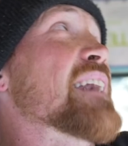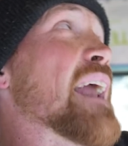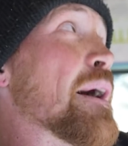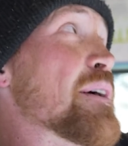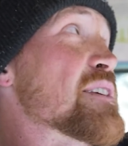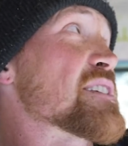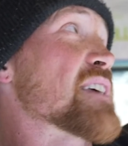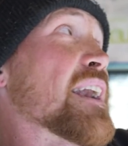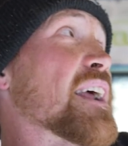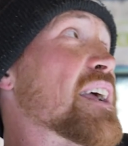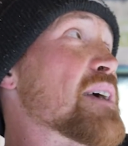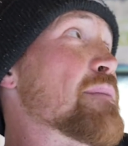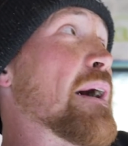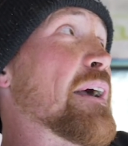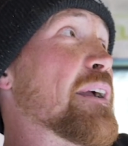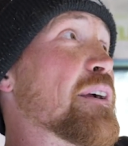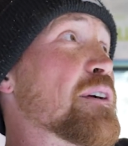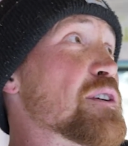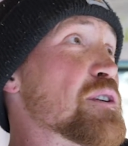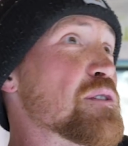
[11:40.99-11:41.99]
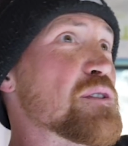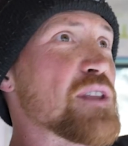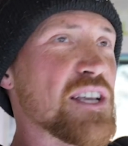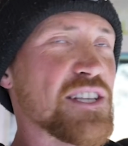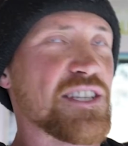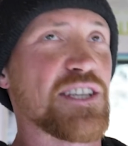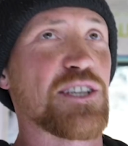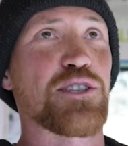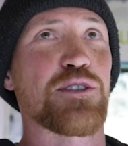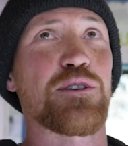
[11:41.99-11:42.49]
Now he's gotta come out here and do
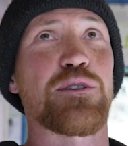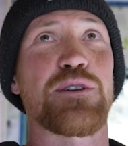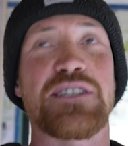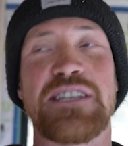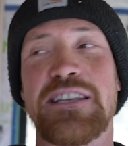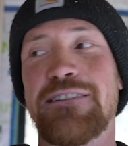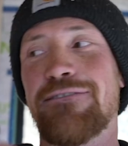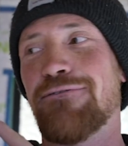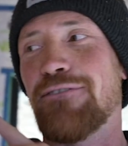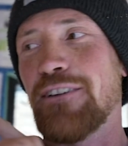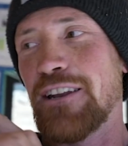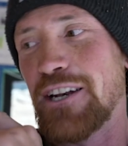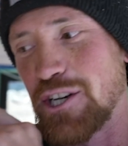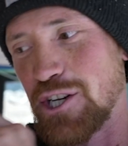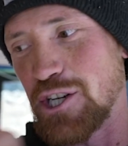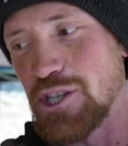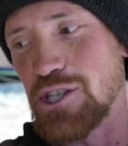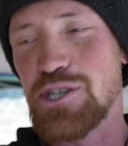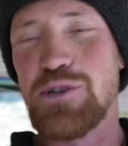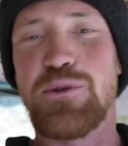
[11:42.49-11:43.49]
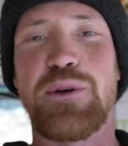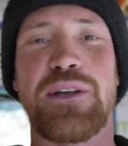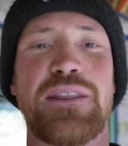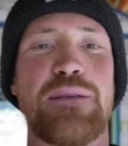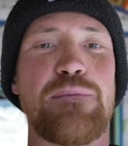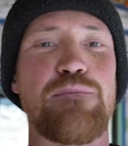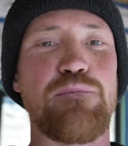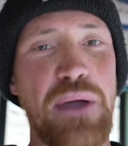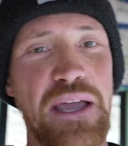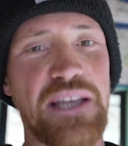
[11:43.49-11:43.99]
this as soon as he finishes doing
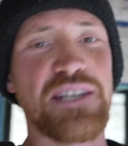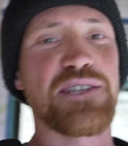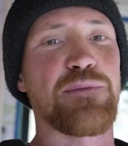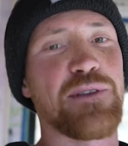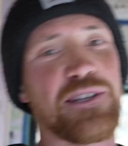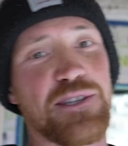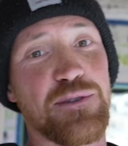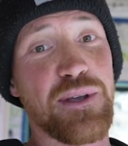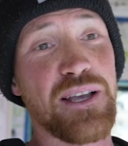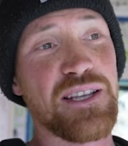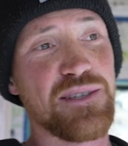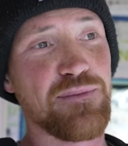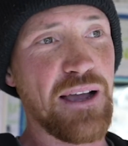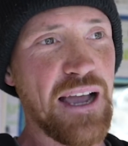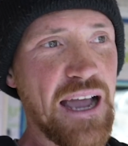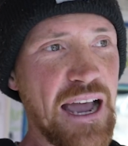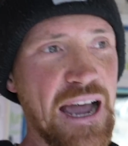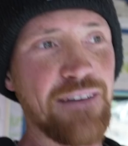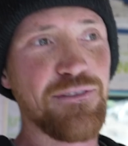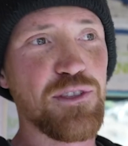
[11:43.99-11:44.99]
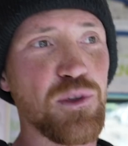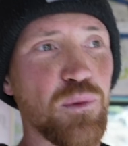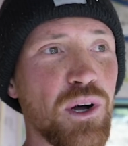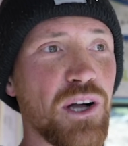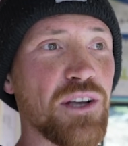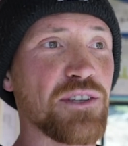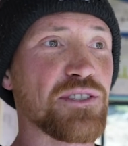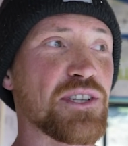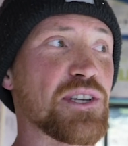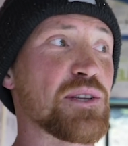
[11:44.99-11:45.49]
the basement. So he has about half the
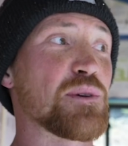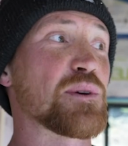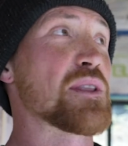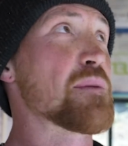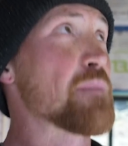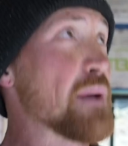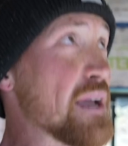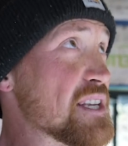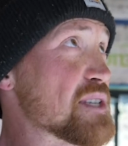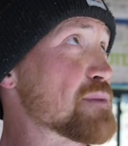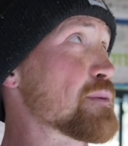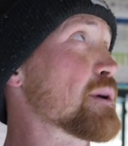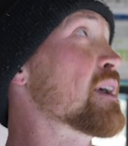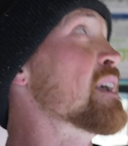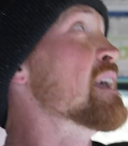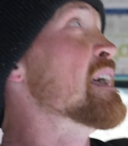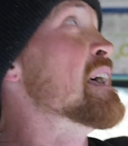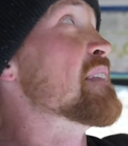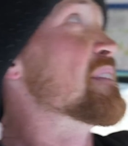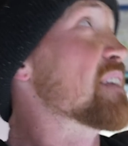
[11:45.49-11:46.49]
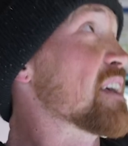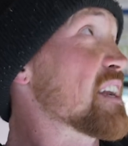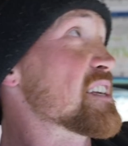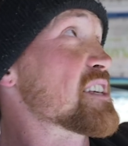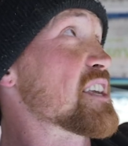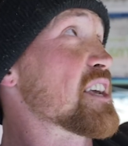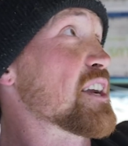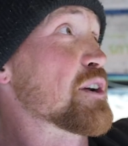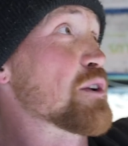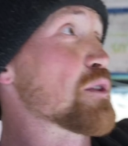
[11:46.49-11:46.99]
walls to do in the basement, then
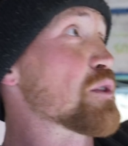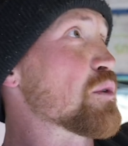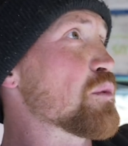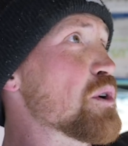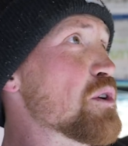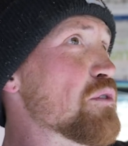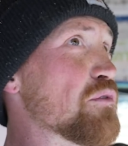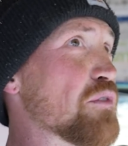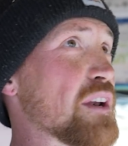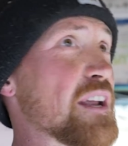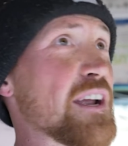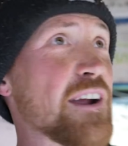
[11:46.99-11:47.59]
he's gonna do the roof in